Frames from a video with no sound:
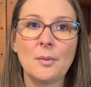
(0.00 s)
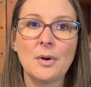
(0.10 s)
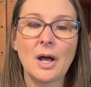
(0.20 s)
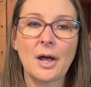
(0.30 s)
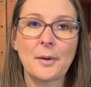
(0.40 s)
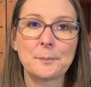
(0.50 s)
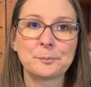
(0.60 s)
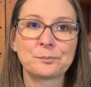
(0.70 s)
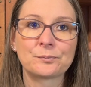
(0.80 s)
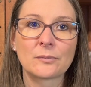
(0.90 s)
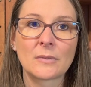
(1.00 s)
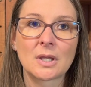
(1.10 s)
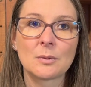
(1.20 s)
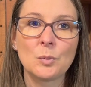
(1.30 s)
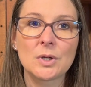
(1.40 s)

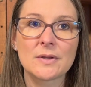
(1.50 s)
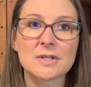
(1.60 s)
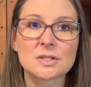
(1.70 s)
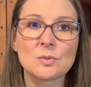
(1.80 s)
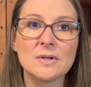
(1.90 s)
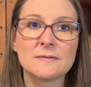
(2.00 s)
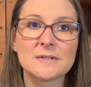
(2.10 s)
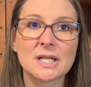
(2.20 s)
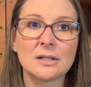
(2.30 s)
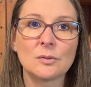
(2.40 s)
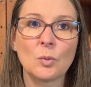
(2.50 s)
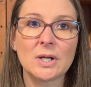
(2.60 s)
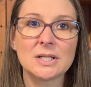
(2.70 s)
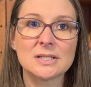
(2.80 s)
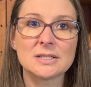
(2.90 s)
put on the Swift and
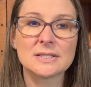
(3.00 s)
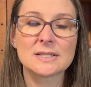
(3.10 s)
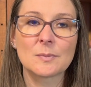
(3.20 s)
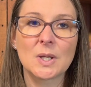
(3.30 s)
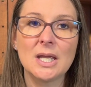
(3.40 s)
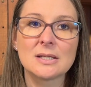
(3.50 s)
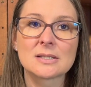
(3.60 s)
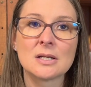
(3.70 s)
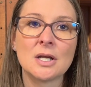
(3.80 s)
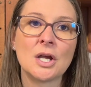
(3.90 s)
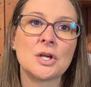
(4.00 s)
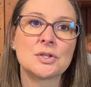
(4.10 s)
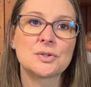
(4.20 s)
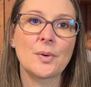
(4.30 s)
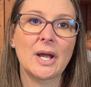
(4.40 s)
wind into some cakes
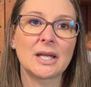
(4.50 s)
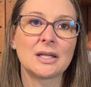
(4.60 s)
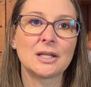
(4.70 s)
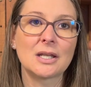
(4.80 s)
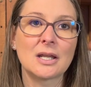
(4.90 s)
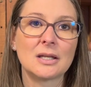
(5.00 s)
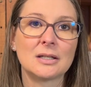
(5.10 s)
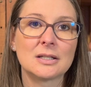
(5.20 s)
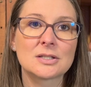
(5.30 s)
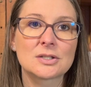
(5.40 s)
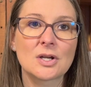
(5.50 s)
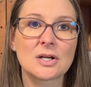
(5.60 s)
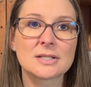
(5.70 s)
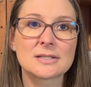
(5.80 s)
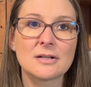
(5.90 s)
so I can start
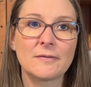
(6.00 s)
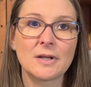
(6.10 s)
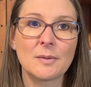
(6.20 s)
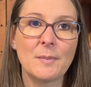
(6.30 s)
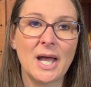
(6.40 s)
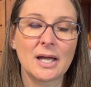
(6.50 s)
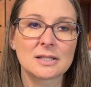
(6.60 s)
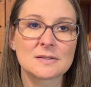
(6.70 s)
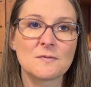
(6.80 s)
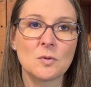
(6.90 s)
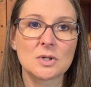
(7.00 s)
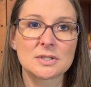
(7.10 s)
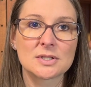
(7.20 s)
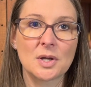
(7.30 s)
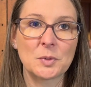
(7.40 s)
stuffing bags for
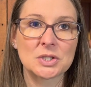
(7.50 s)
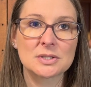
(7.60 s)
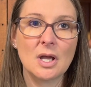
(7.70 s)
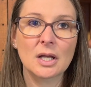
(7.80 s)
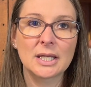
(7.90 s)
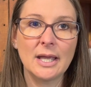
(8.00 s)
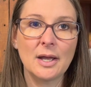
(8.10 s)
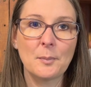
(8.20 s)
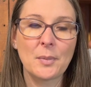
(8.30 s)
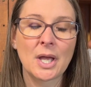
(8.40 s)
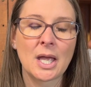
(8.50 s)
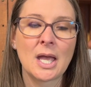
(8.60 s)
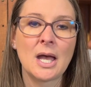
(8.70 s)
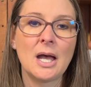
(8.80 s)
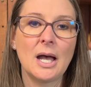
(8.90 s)
summer sock camp
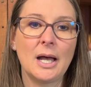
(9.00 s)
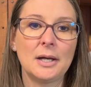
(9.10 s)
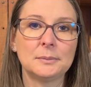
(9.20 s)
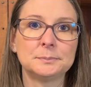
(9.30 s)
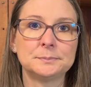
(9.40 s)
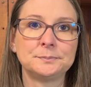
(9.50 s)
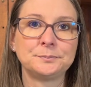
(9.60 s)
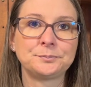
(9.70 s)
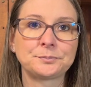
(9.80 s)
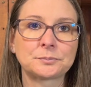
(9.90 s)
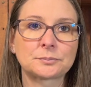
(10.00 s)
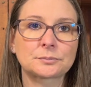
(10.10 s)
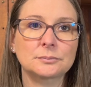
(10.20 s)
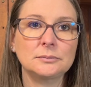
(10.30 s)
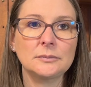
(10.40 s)
and
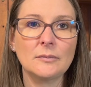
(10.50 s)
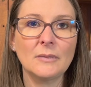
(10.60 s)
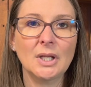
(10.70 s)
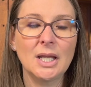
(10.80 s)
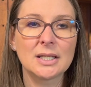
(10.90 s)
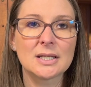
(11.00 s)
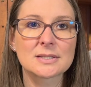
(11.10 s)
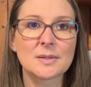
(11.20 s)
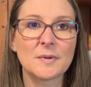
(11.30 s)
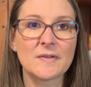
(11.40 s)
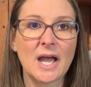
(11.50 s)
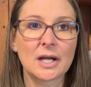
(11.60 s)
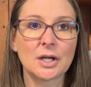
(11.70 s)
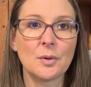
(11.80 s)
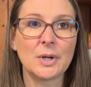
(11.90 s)
get some of that
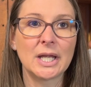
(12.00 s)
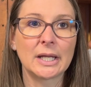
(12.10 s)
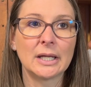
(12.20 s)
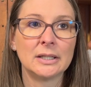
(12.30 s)
going.